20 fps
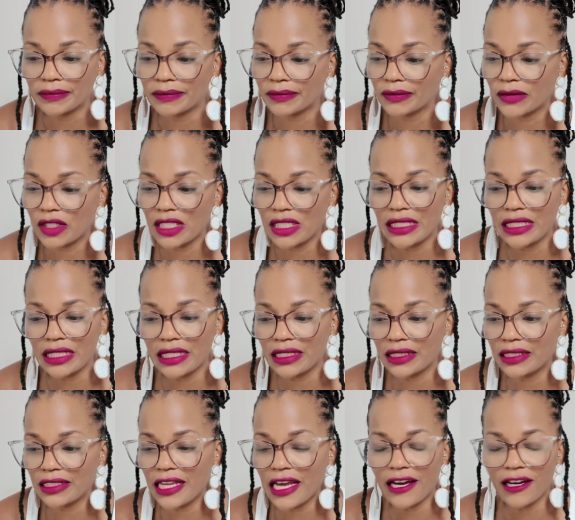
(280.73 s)
It's
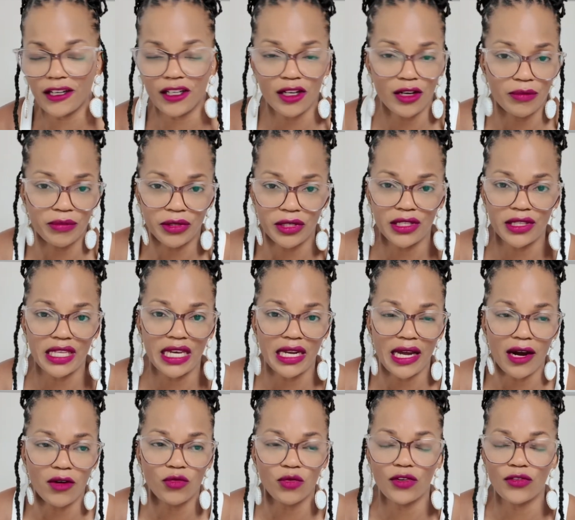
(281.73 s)
not a company that I
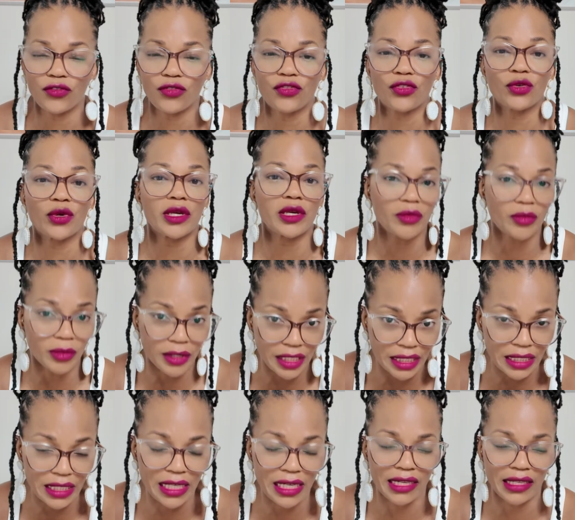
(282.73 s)
would frequent
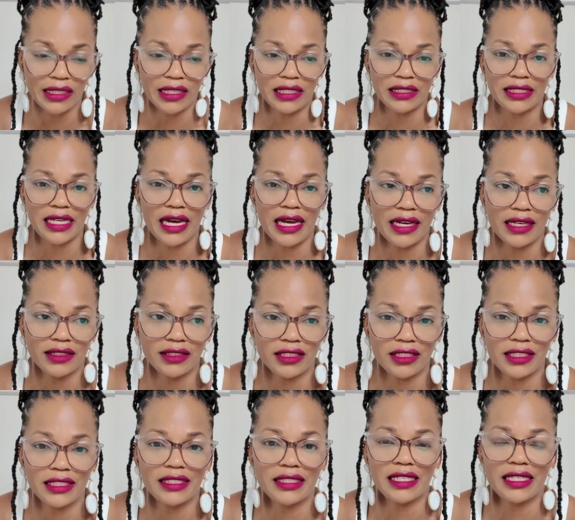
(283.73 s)
unless I actually
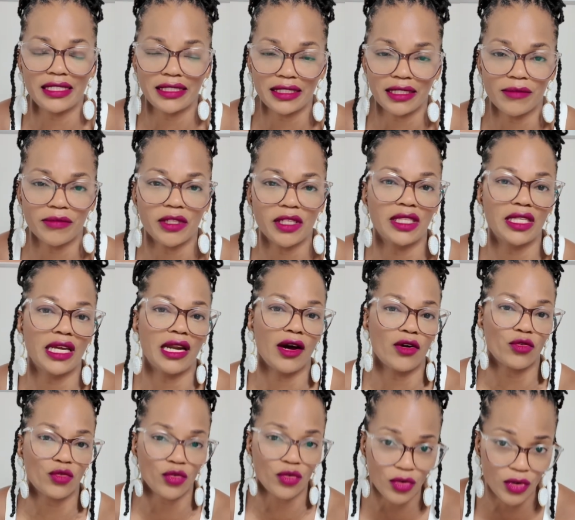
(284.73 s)
seen something that I
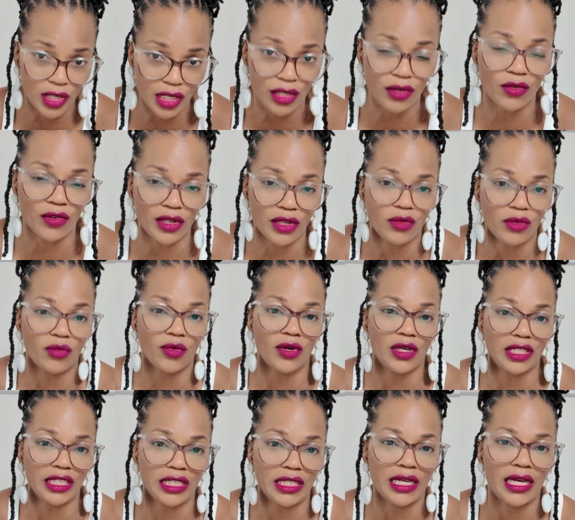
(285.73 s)
really, really
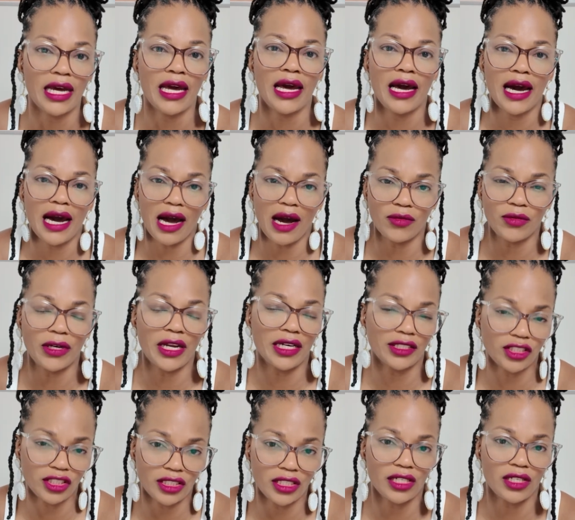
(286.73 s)
wanted. I would
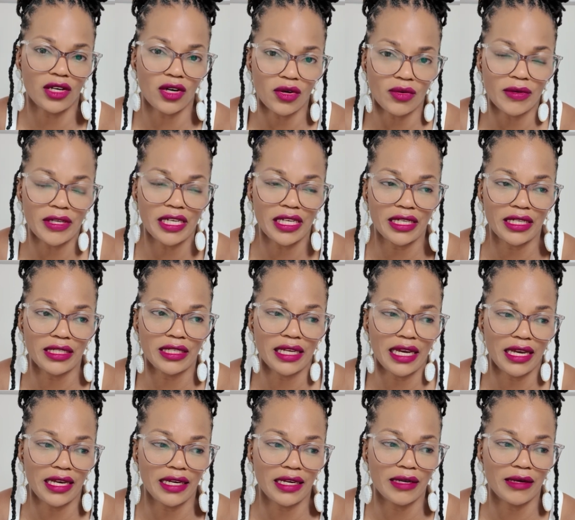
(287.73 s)
actually go in
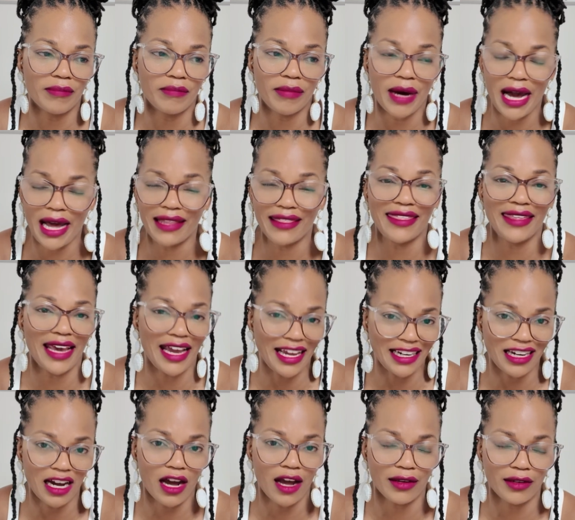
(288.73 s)
and buy that
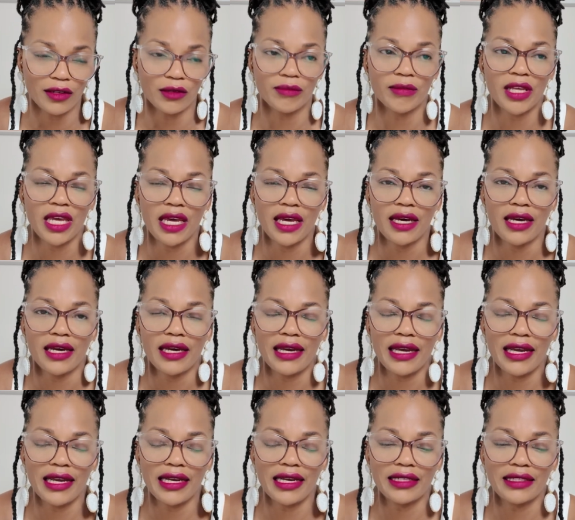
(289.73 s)
item,
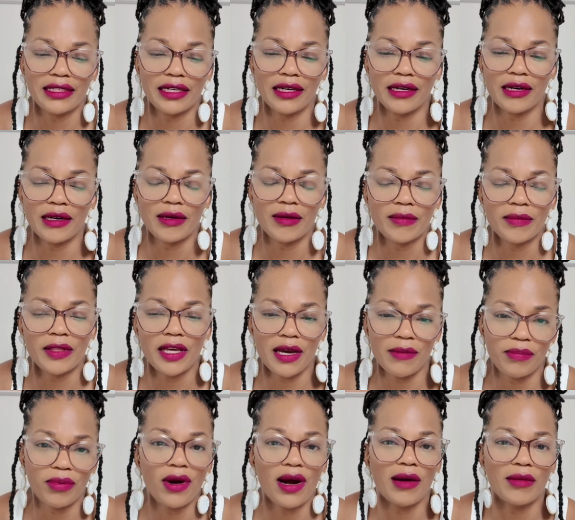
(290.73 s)
and that
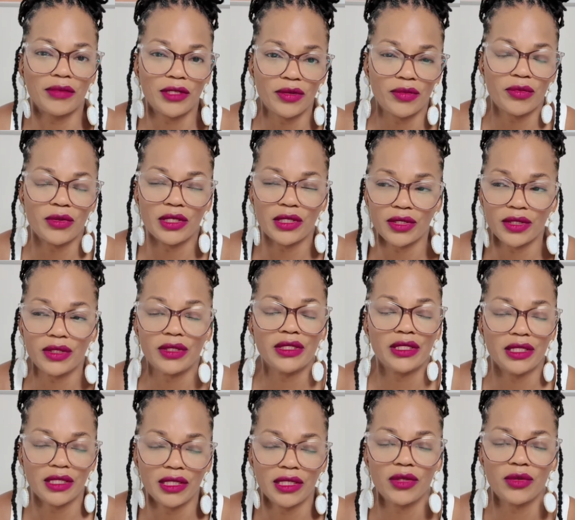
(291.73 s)
probably
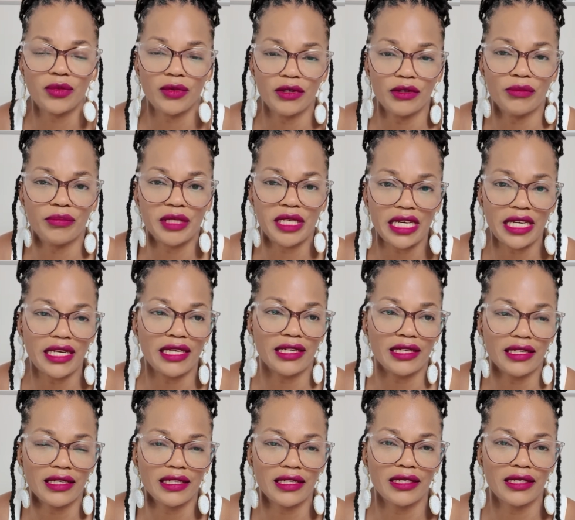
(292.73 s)
will be it.